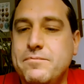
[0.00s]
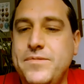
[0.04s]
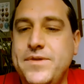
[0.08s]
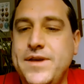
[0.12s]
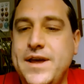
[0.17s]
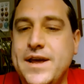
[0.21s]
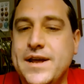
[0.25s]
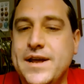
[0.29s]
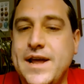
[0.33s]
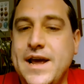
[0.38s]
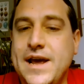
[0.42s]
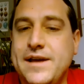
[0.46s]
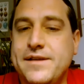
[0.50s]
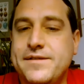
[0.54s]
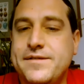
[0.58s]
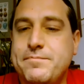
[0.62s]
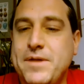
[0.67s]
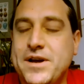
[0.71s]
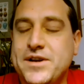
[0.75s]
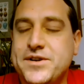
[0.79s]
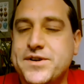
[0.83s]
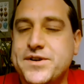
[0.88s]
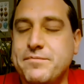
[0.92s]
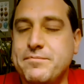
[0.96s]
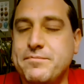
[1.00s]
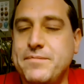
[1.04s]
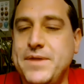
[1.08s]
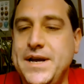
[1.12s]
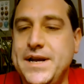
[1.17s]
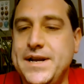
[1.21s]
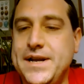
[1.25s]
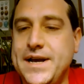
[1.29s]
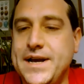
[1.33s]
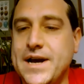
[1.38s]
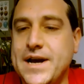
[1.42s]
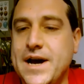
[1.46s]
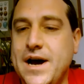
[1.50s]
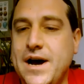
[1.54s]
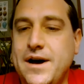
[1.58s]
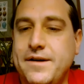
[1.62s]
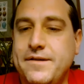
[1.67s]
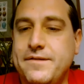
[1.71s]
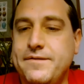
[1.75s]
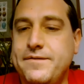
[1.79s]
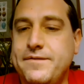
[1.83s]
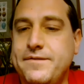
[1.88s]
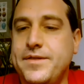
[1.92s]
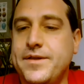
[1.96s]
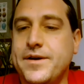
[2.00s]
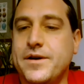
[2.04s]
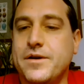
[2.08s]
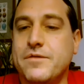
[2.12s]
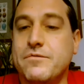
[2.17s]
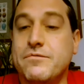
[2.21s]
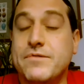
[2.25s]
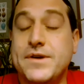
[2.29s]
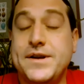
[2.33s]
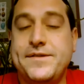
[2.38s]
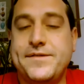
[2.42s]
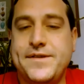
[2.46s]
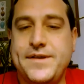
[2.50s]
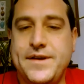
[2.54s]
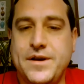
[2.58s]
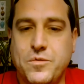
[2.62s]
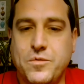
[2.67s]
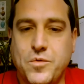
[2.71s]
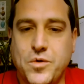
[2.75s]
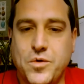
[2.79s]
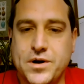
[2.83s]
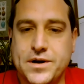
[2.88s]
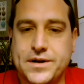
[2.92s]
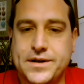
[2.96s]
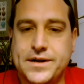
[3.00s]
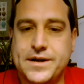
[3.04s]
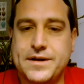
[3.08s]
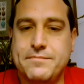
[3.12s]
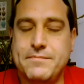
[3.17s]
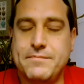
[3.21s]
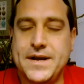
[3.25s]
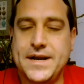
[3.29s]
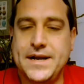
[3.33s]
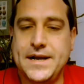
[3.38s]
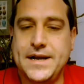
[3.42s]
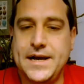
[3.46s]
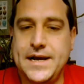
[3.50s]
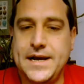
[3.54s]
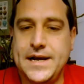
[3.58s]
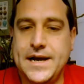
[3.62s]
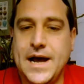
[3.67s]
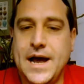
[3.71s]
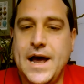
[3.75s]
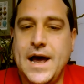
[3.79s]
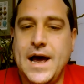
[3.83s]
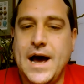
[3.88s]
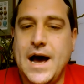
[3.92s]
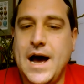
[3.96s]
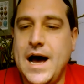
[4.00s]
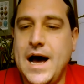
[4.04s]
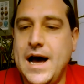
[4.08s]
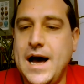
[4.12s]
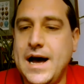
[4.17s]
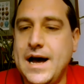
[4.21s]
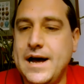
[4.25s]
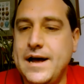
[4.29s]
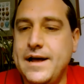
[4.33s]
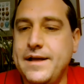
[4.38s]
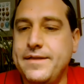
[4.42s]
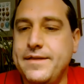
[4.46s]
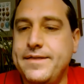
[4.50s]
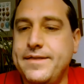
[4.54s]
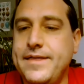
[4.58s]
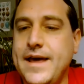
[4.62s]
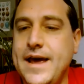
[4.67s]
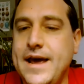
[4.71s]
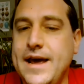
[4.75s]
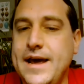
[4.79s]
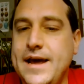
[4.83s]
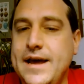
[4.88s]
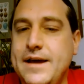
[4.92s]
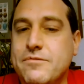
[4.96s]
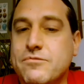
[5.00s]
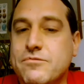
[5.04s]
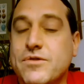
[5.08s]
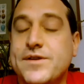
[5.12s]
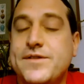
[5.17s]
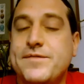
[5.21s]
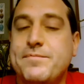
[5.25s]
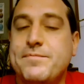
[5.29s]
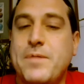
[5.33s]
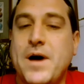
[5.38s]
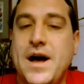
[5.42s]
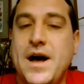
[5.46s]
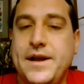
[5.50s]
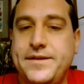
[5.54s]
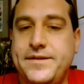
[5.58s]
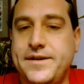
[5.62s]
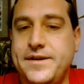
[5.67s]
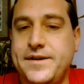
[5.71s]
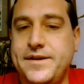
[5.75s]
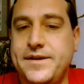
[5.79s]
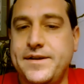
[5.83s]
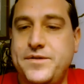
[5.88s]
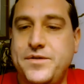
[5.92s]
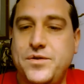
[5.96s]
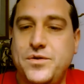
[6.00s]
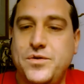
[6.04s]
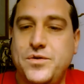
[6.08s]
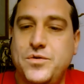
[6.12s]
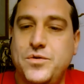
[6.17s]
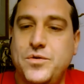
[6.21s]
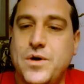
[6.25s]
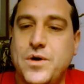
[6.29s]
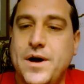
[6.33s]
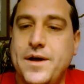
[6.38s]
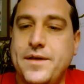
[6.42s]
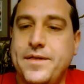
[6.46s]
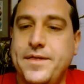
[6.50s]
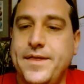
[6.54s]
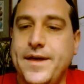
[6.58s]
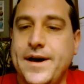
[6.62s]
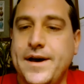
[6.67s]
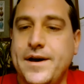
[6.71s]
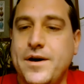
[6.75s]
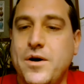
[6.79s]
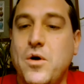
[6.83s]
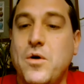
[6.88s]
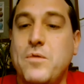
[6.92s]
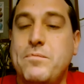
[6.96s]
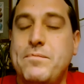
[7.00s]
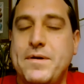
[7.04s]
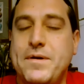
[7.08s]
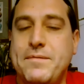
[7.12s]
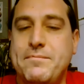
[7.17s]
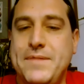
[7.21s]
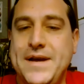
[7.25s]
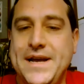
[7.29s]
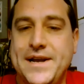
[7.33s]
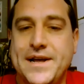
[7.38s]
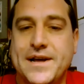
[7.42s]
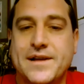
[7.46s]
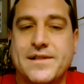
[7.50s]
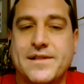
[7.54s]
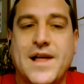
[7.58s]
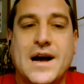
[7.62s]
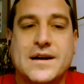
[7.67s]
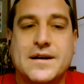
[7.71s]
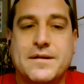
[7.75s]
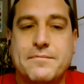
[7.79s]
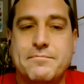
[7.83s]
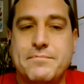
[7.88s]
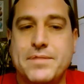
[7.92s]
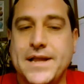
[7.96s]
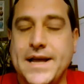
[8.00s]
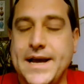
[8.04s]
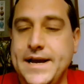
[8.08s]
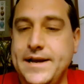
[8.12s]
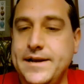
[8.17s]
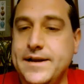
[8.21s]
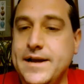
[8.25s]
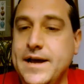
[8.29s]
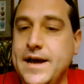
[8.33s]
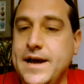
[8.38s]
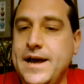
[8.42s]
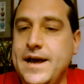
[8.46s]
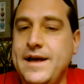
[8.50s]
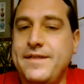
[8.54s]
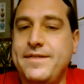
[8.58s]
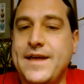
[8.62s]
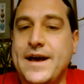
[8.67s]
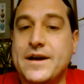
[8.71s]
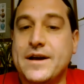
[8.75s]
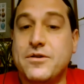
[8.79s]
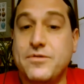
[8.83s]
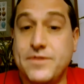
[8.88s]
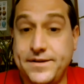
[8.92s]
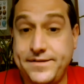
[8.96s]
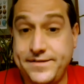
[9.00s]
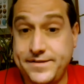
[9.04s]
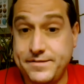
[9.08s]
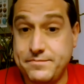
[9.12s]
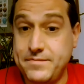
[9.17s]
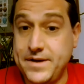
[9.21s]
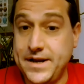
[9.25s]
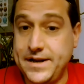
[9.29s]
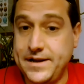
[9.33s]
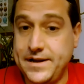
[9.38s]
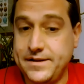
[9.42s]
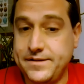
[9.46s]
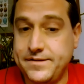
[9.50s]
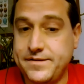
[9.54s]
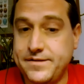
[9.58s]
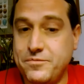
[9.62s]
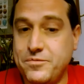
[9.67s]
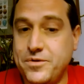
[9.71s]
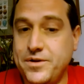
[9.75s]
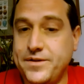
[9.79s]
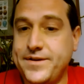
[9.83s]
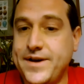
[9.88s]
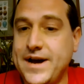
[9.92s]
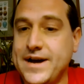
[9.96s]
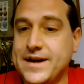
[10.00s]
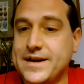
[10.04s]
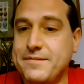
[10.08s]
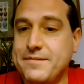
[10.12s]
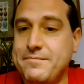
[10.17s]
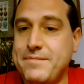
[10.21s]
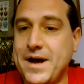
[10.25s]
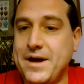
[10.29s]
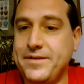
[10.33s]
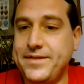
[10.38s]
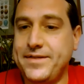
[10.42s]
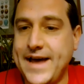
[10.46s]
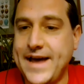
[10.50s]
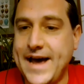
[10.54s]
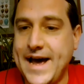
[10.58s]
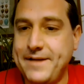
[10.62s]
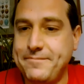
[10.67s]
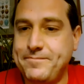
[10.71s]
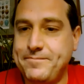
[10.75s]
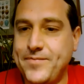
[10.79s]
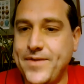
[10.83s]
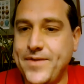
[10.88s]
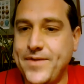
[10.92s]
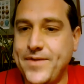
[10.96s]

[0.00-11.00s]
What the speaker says: in a special meeting of the Ritcey Award Committee, they responded to the open meeting law complaint that Chris submitted. So we'll talk about that.